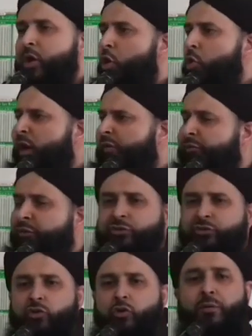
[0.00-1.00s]
who are
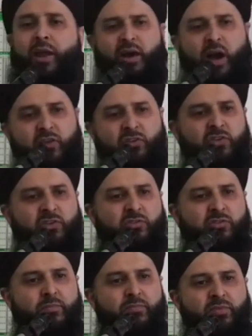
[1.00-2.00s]
fringe group like
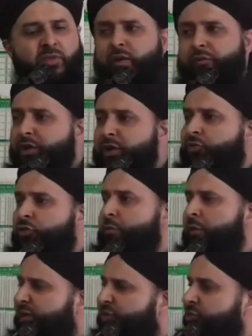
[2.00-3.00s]
ISIS, they are a fringe
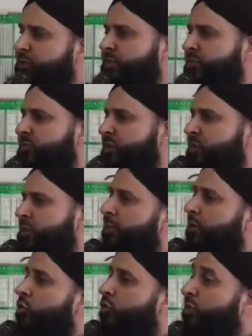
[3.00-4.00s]
group of extremists, they
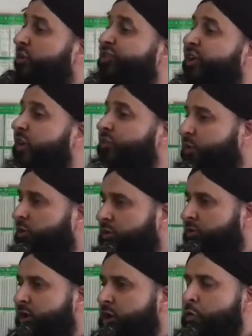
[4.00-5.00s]
belong to the Shirazi
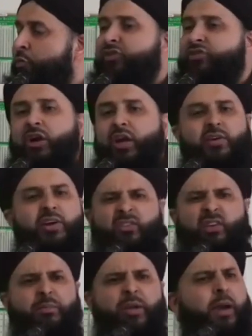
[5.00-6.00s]
cult, which is not even
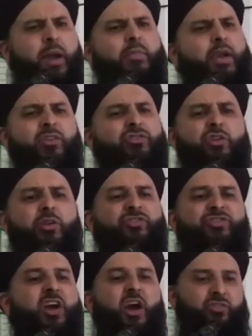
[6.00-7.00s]
accepted by mainstream
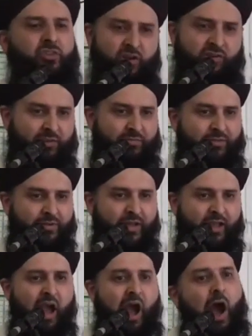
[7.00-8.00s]
Shia scholarship.
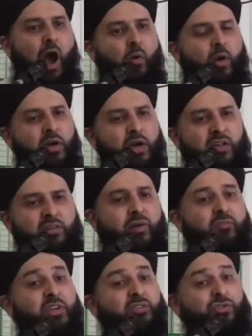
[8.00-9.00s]
How on earth
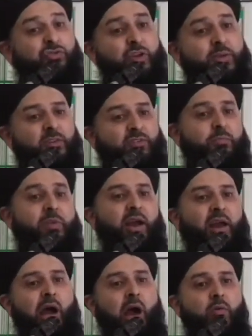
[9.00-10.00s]
are these extremists being
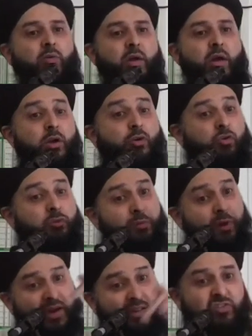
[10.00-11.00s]
allowed to
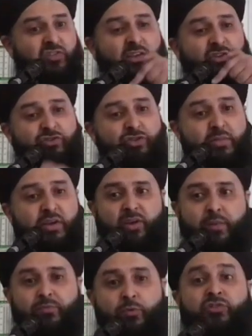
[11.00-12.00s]
spread this
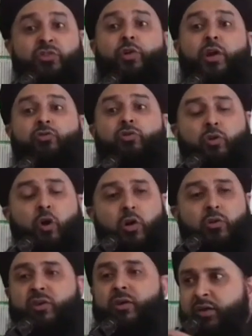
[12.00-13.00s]
extremism, which is going to
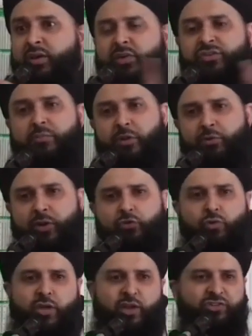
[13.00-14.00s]
cause division between
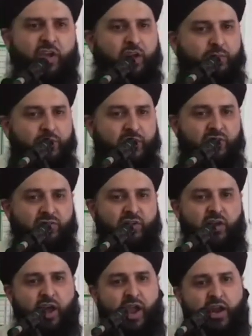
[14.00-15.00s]
Sunni and Shia
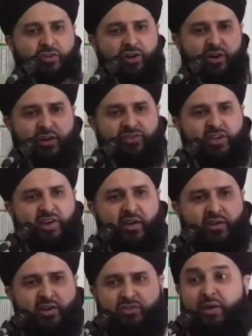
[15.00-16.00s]
communities, hatred and
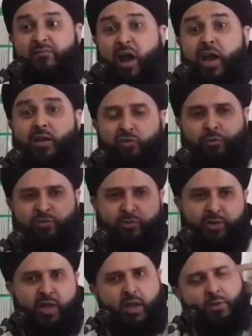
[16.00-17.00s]
sectarianism and violence
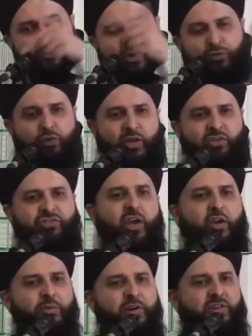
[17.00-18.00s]
possibly between Sunni and Shia
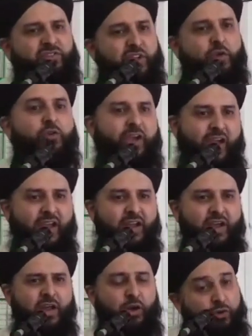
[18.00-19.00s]
communities in the
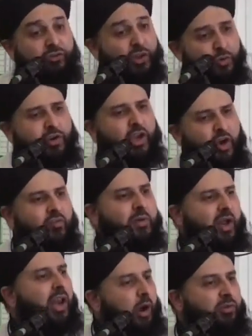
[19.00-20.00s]
UK? Does the UK
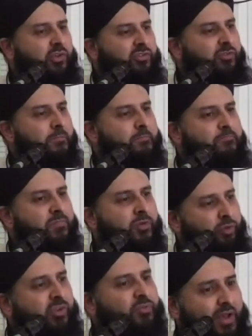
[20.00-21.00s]
government allow this?
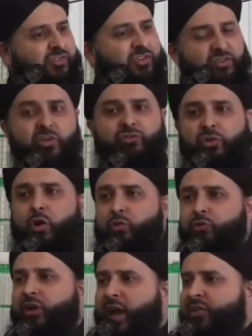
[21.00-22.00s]
So this message needs to go
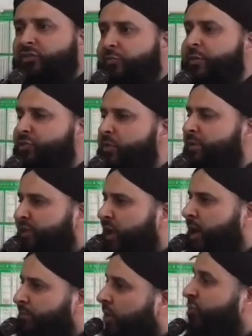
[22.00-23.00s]
to the likes of Priti
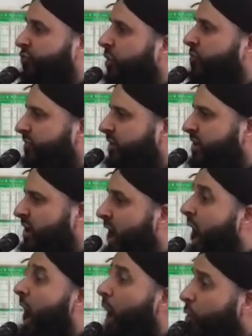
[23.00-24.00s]
Patel and Boris Johnson.
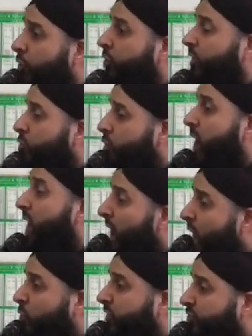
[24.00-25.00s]
How did you
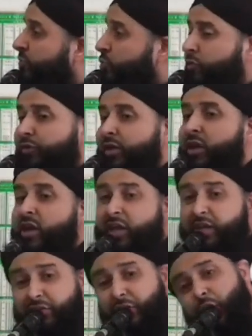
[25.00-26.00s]
allow this movie
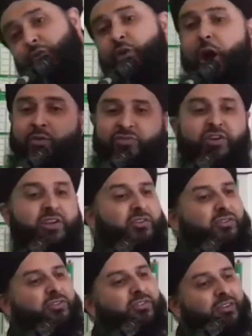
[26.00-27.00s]
even onto our
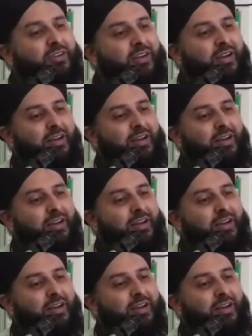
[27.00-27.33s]
screens?